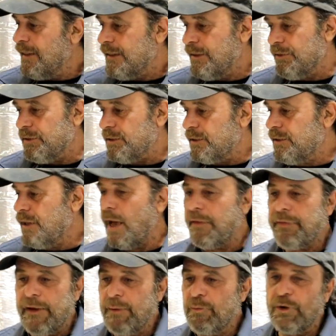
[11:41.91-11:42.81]
there is
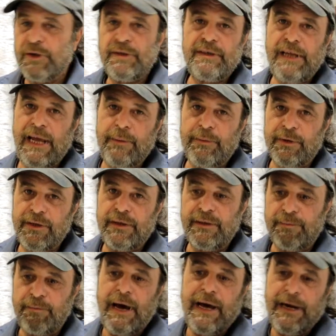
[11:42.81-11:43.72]
nothing more stable
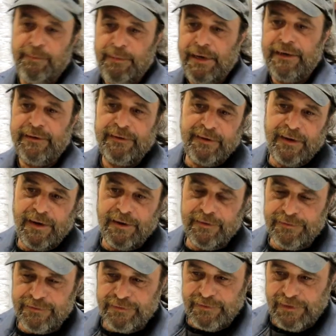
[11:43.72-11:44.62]
in the bottom end
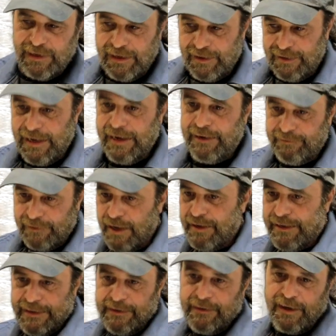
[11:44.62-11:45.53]
of an
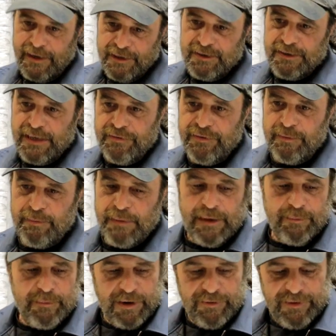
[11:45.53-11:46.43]
inline, a seven
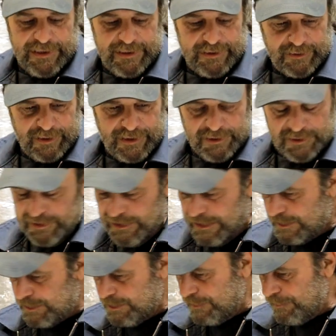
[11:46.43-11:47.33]
main bearing inline
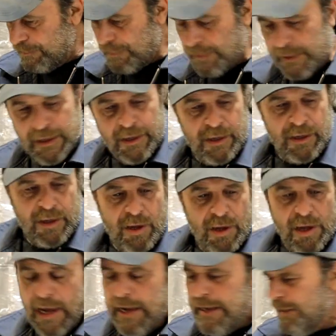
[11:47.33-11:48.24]
six.
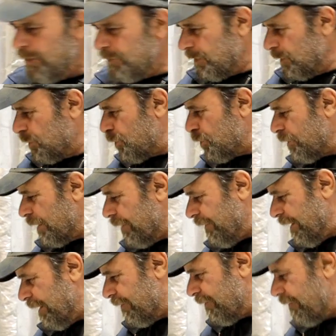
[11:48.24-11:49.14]
Here's a
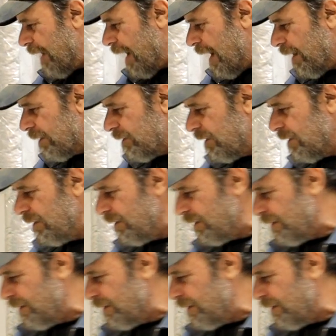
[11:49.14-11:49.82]
trivia fact.